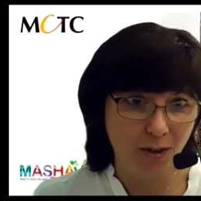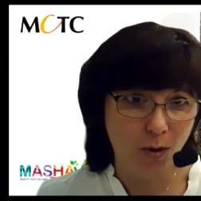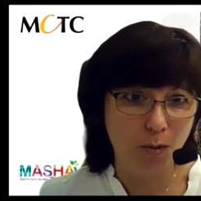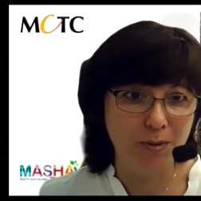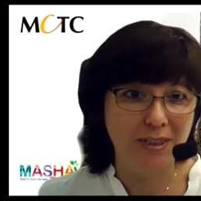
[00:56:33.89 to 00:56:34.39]

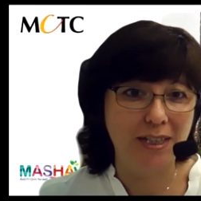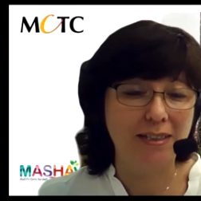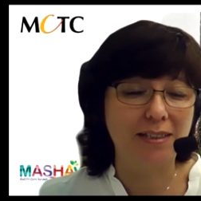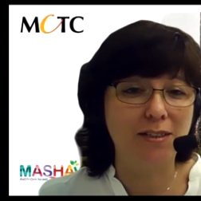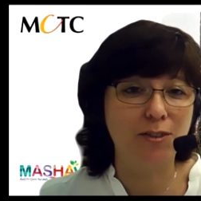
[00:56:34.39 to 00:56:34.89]
Obviously,
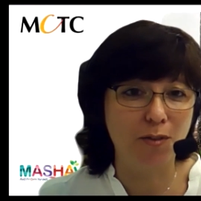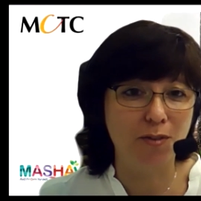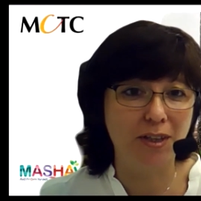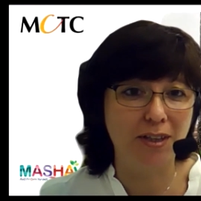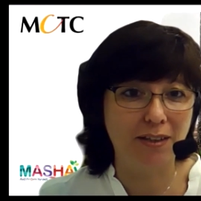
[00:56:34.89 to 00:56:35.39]
this is
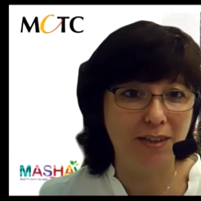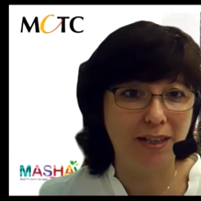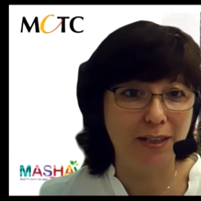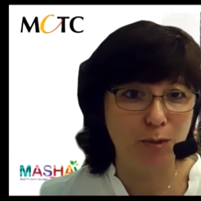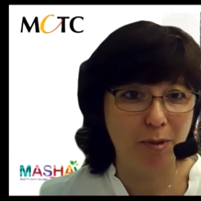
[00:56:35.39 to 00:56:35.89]
something that
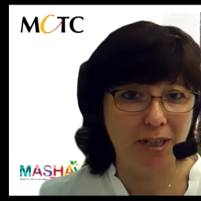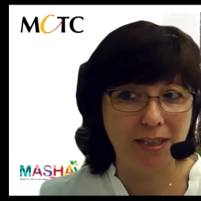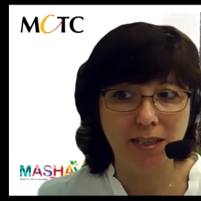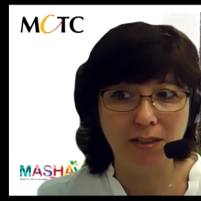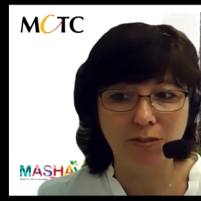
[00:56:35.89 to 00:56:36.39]
they're
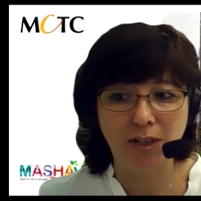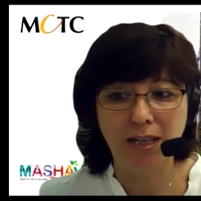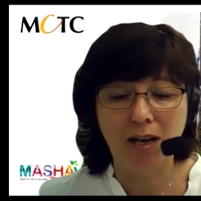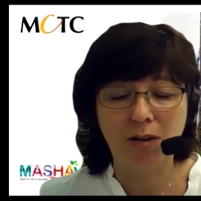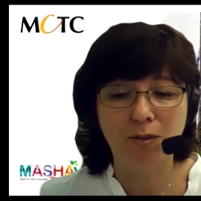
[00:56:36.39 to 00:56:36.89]
experiencing right
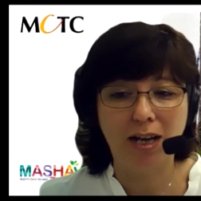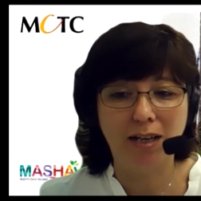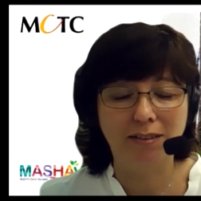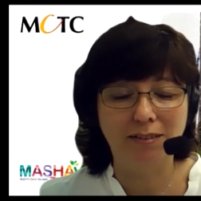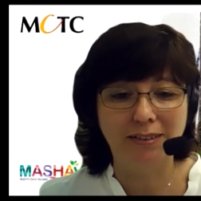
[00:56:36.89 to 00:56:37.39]
now,
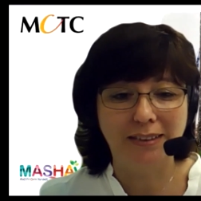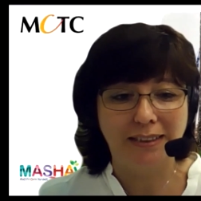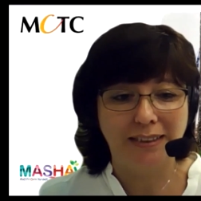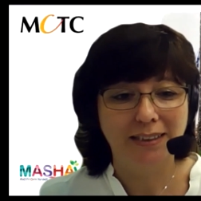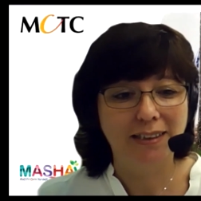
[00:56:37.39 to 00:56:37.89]
and
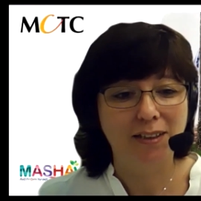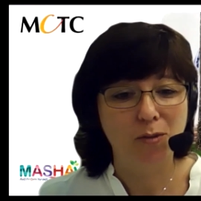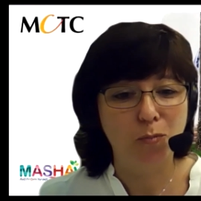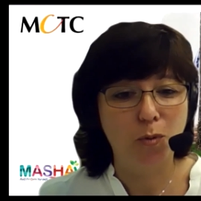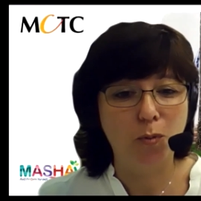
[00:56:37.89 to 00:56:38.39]

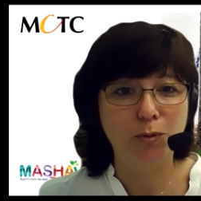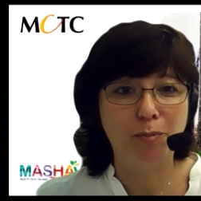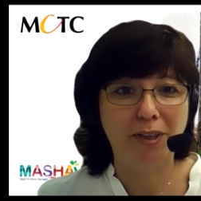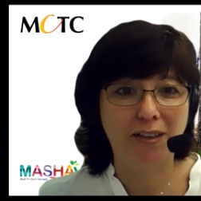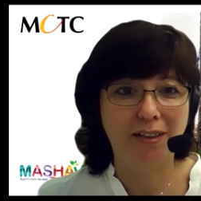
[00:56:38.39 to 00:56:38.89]
what would
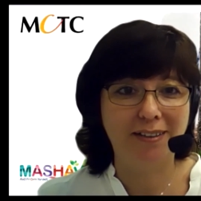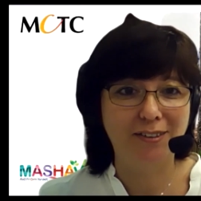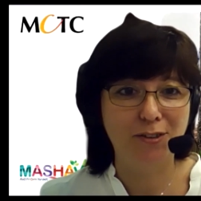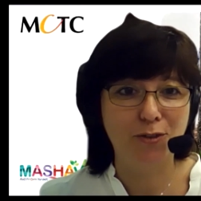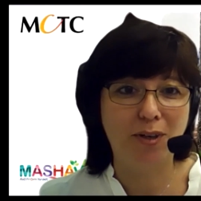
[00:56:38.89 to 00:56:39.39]
be
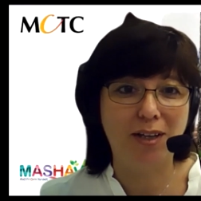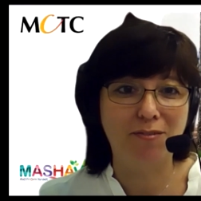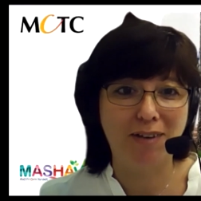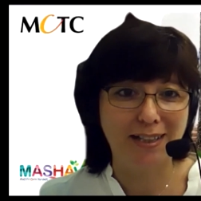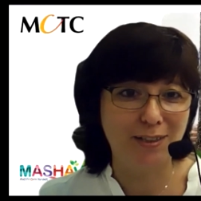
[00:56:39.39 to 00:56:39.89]
your
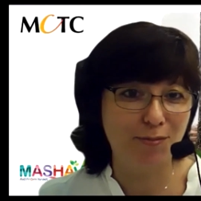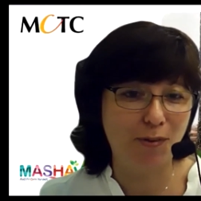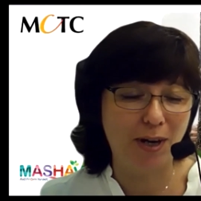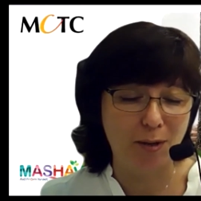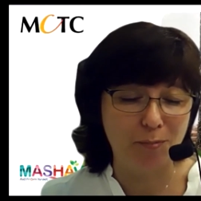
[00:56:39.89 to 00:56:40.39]
advice
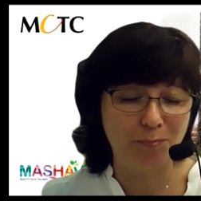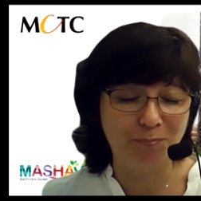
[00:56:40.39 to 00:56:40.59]
for him?